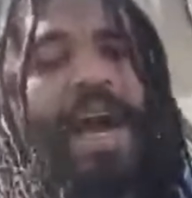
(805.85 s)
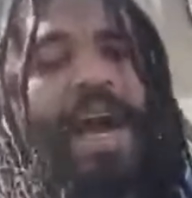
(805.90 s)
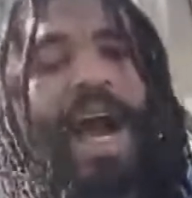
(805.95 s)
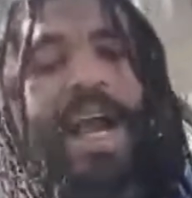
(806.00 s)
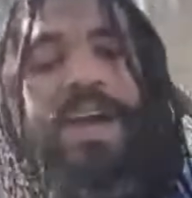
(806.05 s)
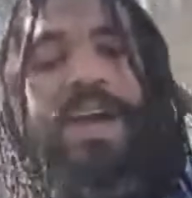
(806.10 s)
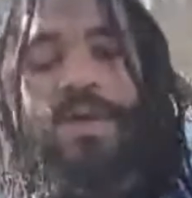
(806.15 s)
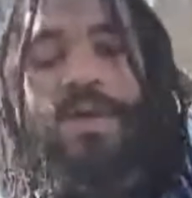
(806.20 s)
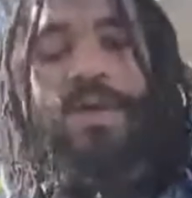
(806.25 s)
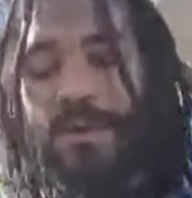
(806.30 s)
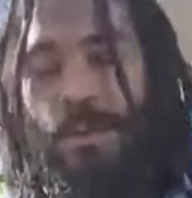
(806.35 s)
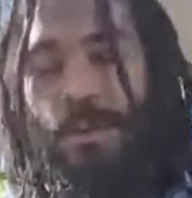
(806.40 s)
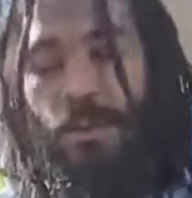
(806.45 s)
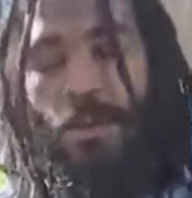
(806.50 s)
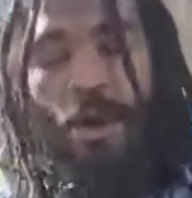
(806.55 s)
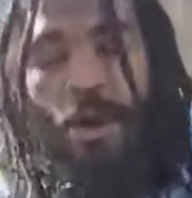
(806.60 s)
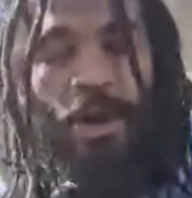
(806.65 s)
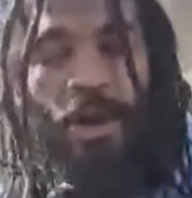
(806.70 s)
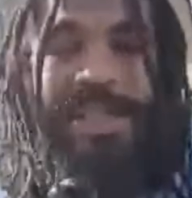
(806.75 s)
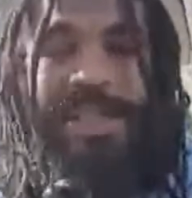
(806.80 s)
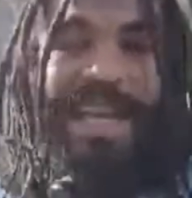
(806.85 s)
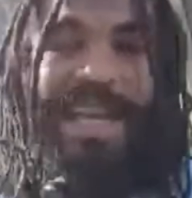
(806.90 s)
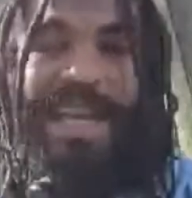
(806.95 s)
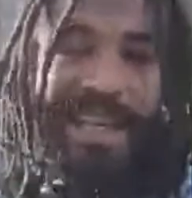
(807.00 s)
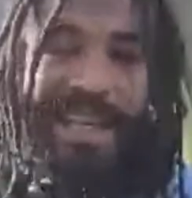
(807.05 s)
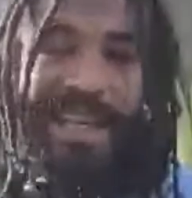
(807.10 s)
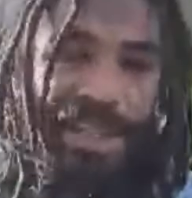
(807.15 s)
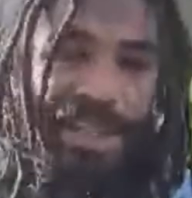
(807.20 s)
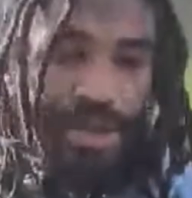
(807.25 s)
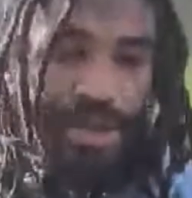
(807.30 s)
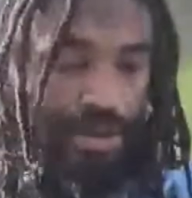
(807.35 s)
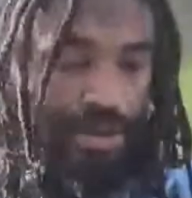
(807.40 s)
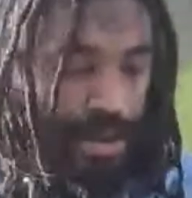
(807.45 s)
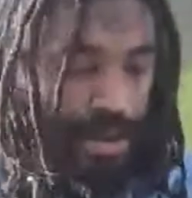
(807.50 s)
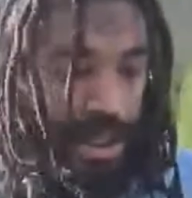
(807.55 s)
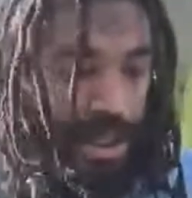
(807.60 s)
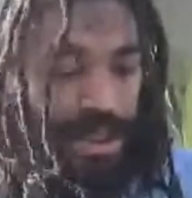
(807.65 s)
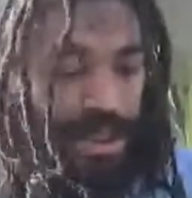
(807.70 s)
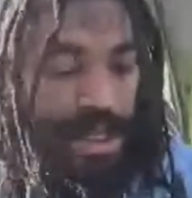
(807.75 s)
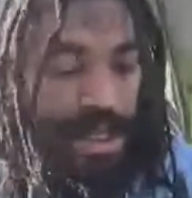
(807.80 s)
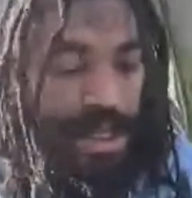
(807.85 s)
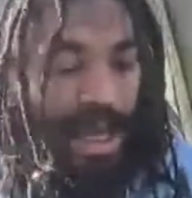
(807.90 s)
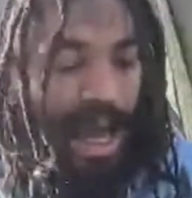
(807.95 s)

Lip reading: I go for walks, I kiss trees.